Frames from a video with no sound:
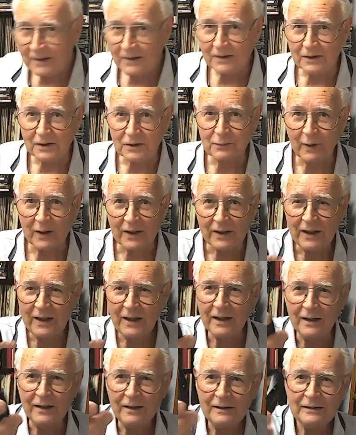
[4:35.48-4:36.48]
This one
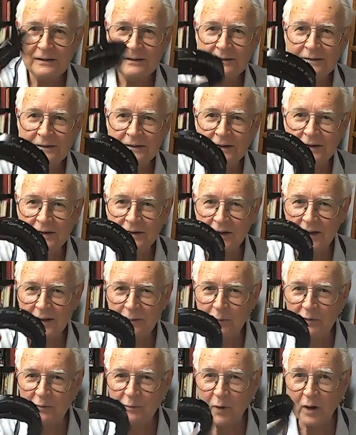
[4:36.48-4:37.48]
here
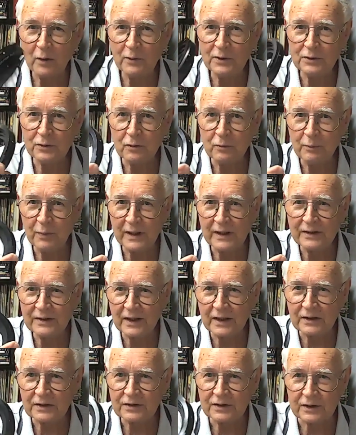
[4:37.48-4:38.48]
came with my original
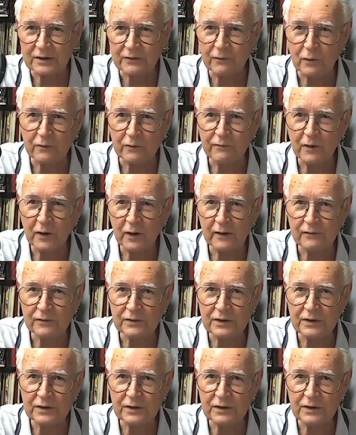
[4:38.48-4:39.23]
Pentax 645